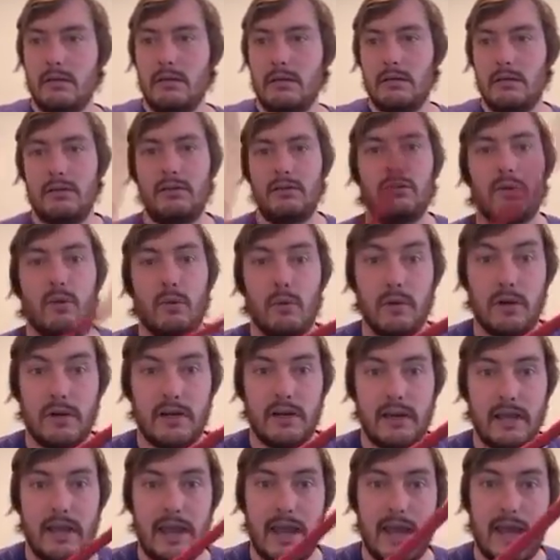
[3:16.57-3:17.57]
your
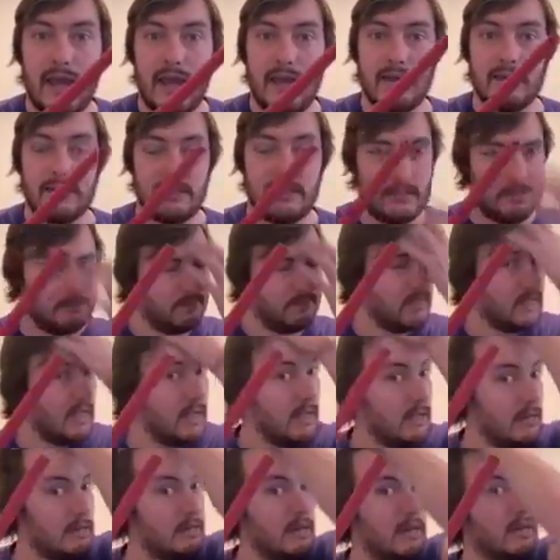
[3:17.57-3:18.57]
working end.
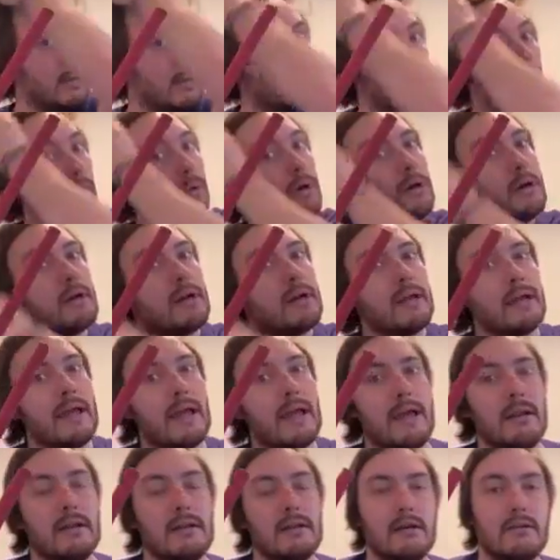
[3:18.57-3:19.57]
Now your working
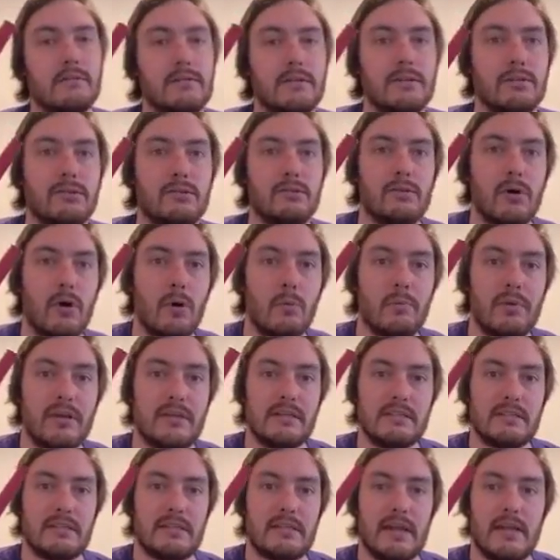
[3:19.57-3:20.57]
end of your rope
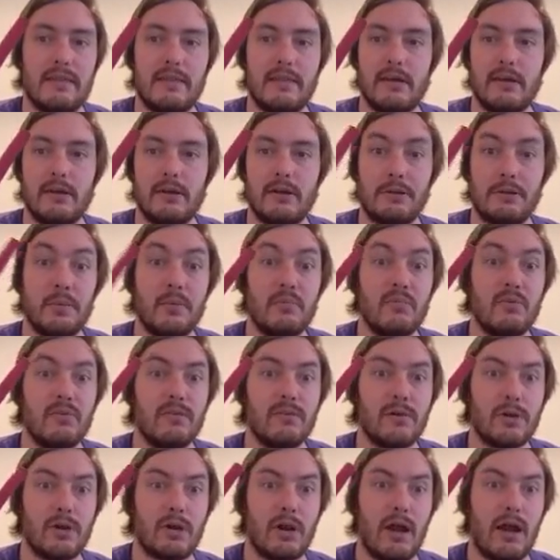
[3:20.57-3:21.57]
is the end that you're going to be
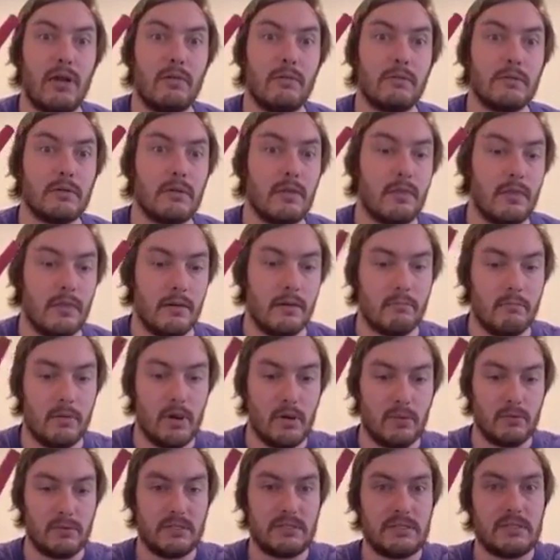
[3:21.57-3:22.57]
moving around the
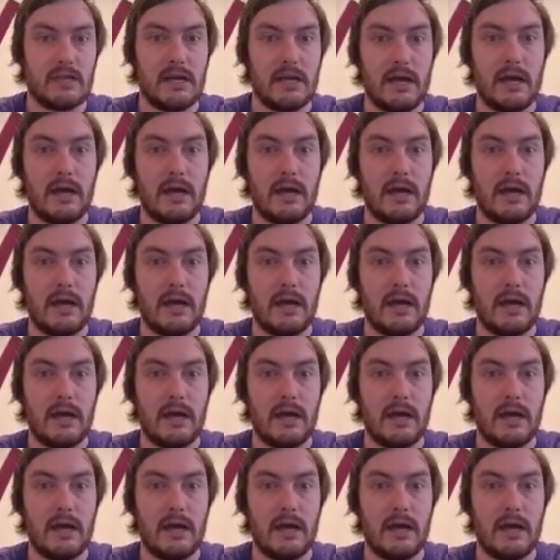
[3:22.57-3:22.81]
most.